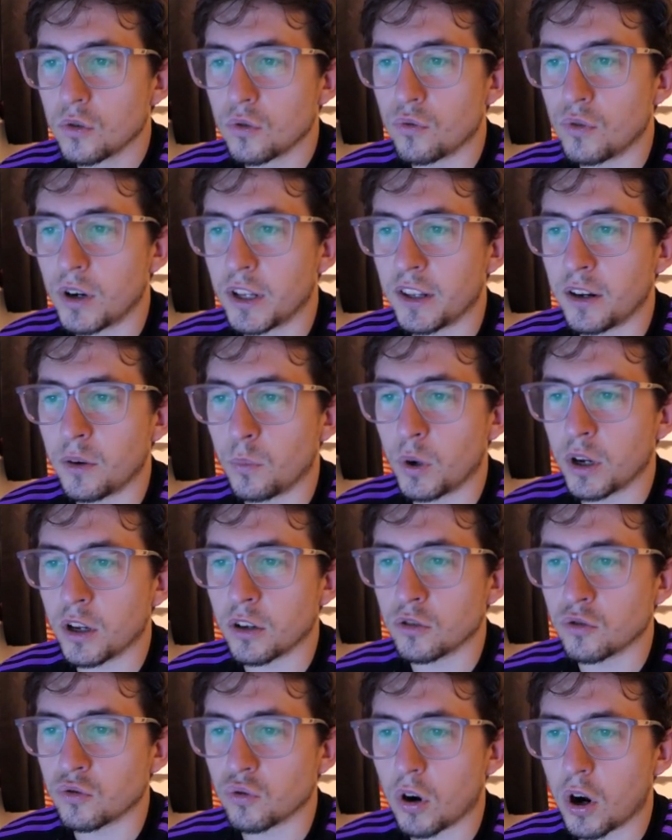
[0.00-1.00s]
Reading and
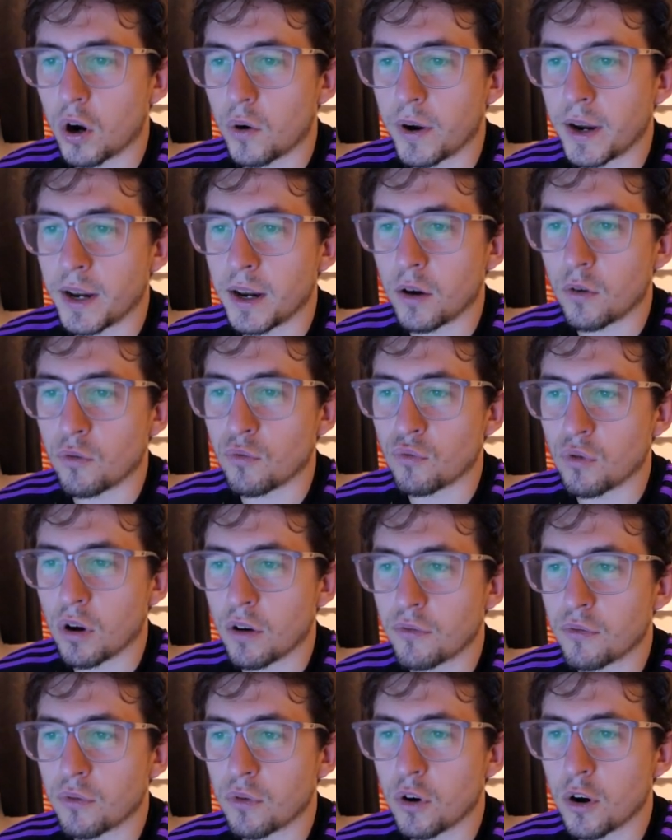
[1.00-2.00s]
Wigan drawing.
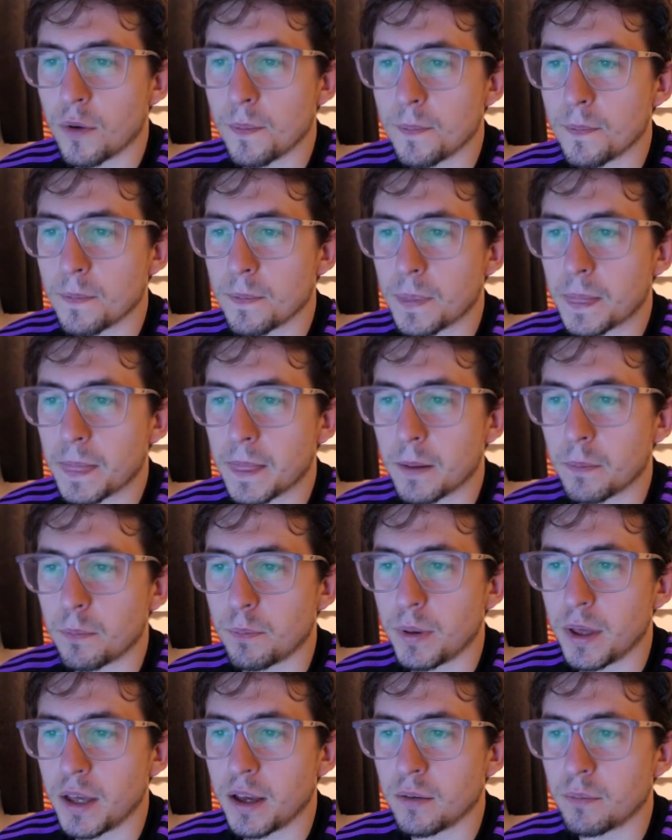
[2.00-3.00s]
Rotherham
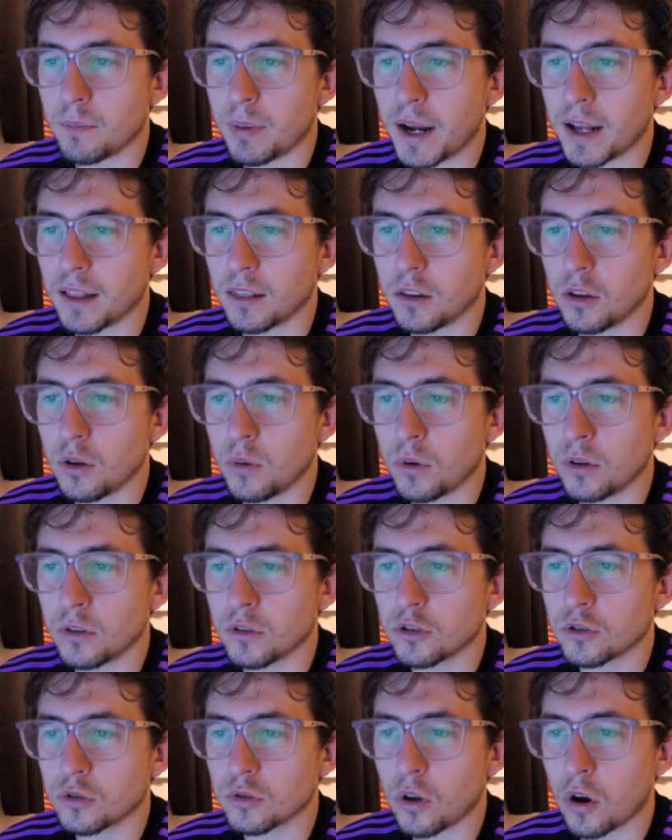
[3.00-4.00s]
beaten by Luton.
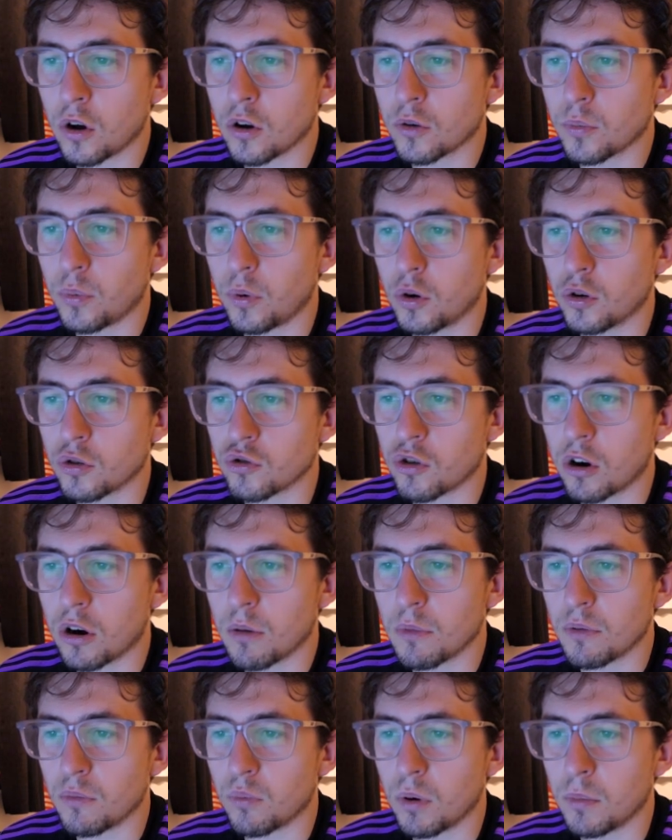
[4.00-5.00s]
Stockport
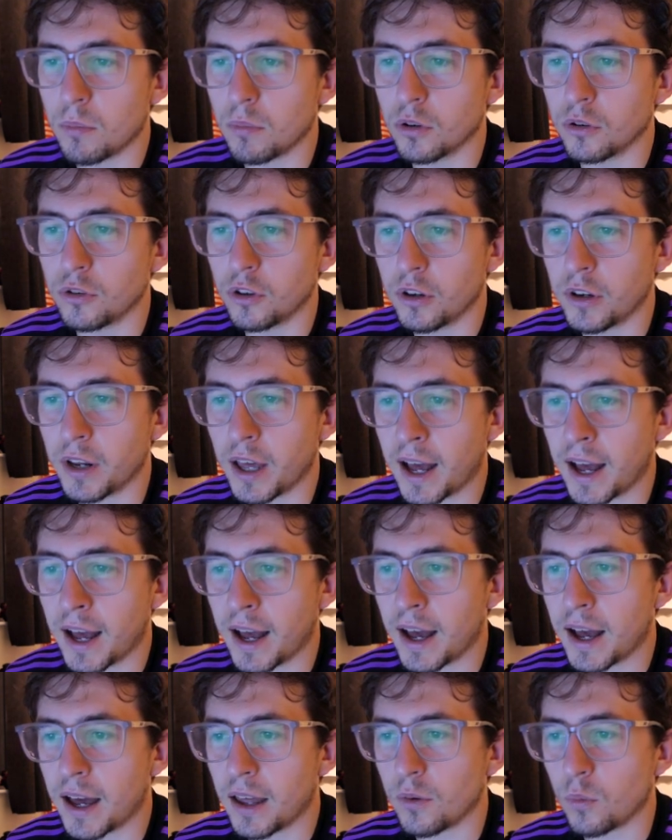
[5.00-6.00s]
drawing with Wimbledon,
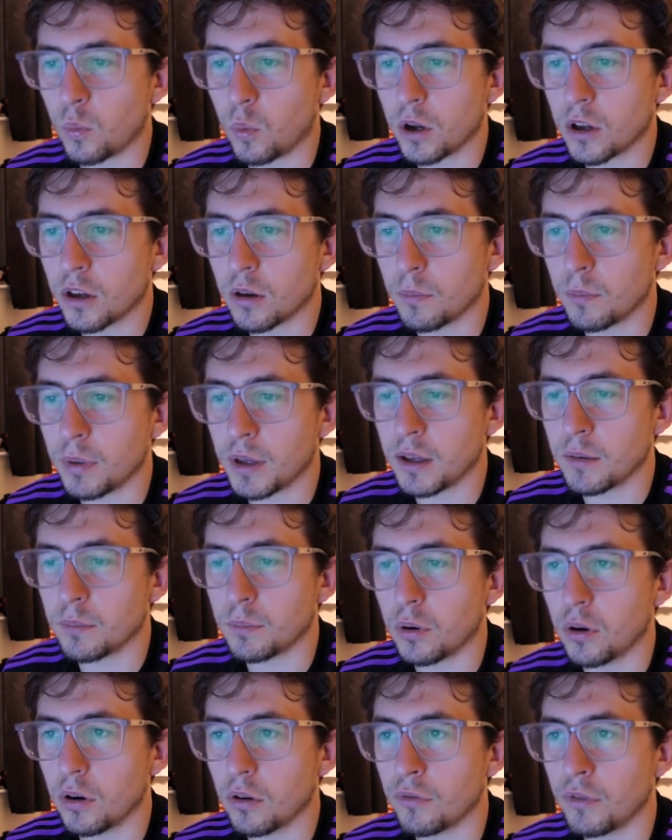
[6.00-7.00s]
and Wickham beating
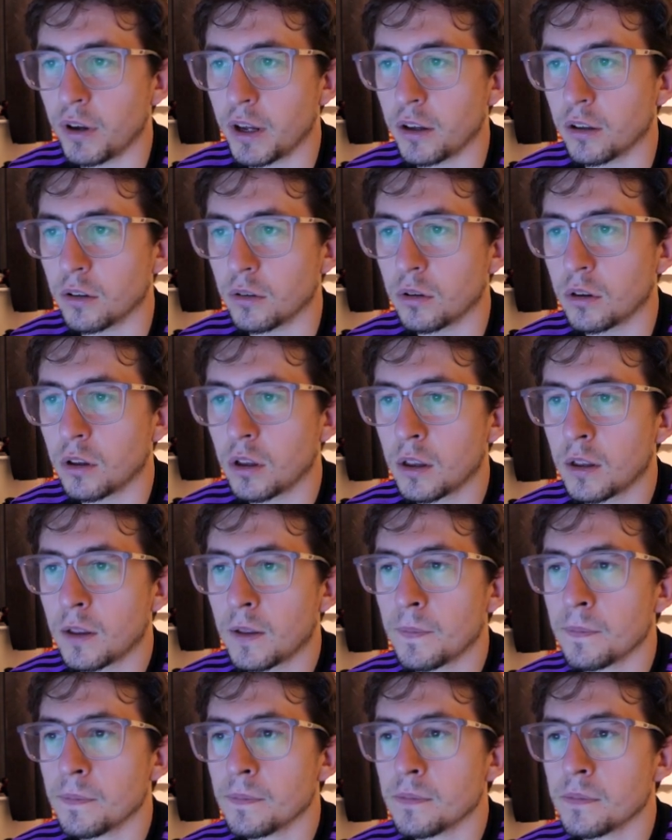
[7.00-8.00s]
Port Vale.
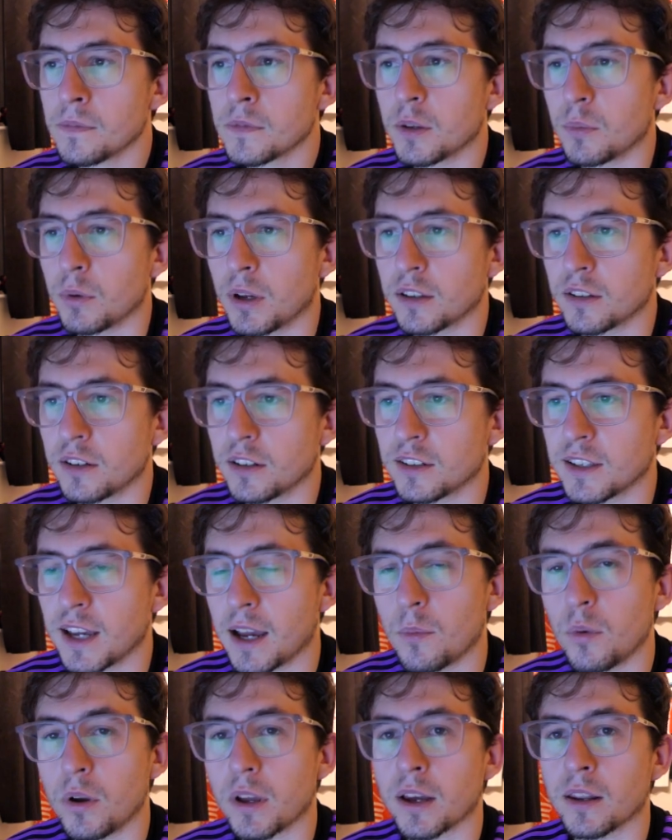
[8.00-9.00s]
So we get to this
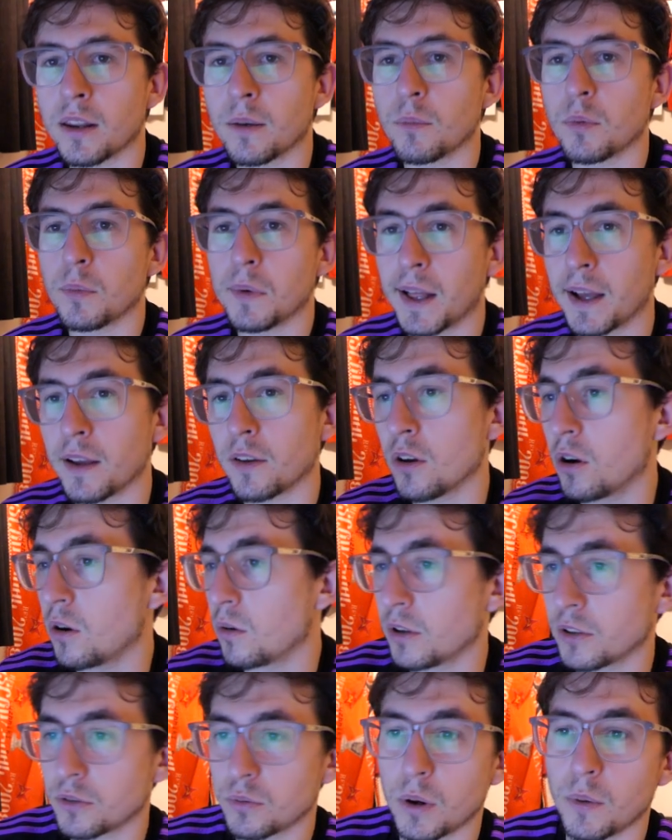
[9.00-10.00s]
game week, and then we're like, yo,
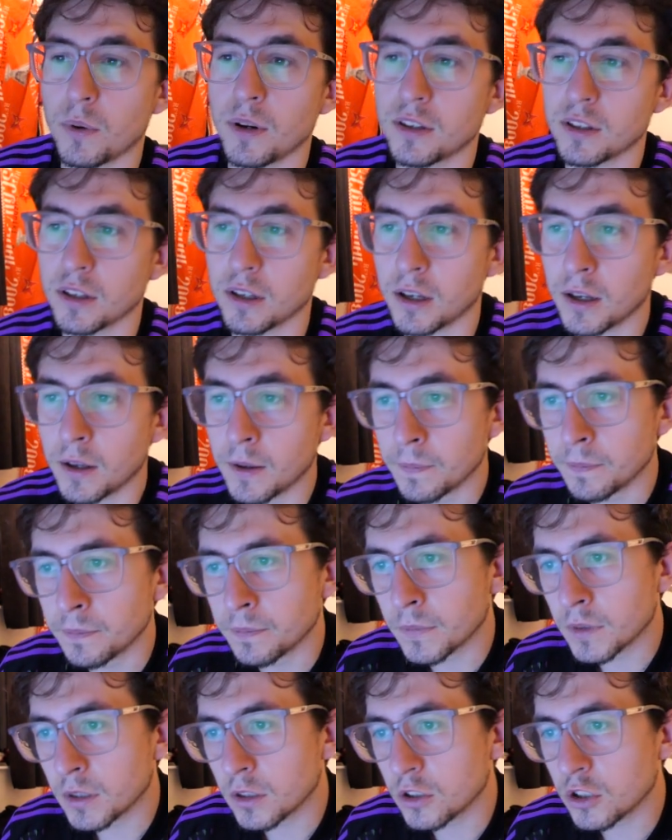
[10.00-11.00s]
that's where we need to
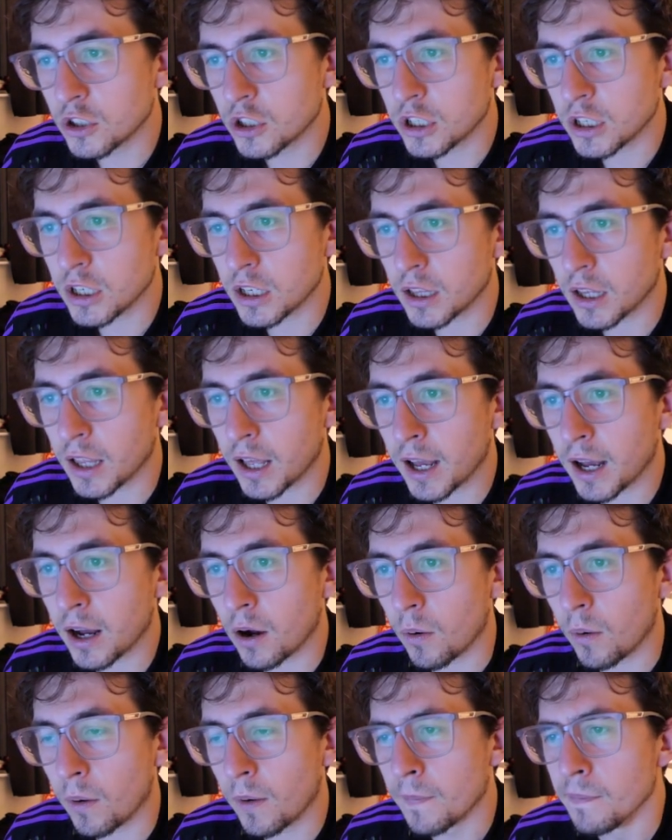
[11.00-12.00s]
chill
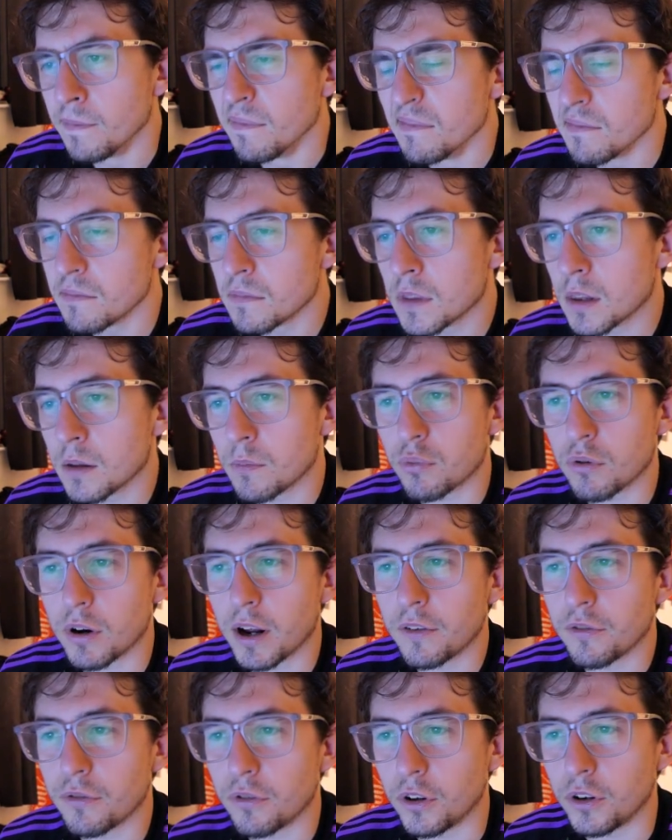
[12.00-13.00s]
out.
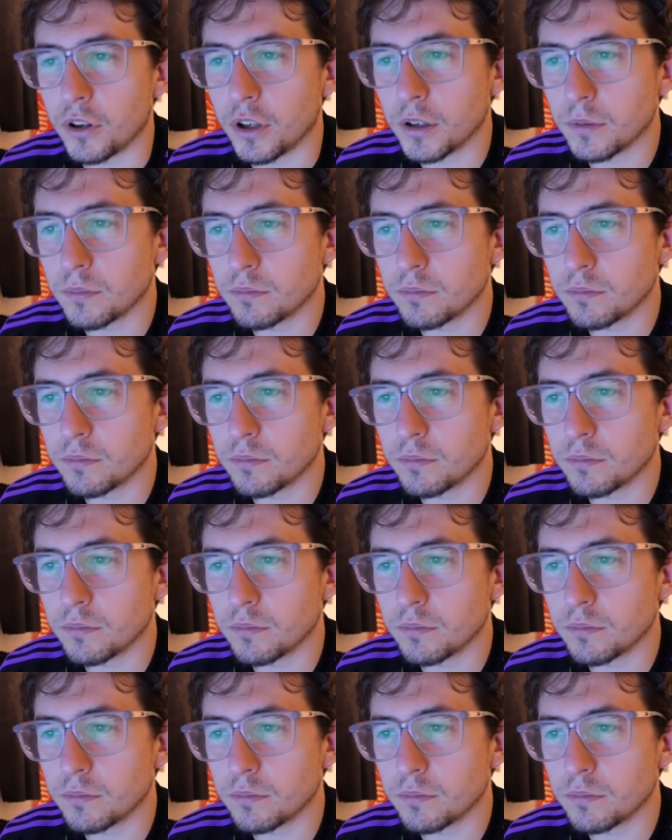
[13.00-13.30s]
Bradford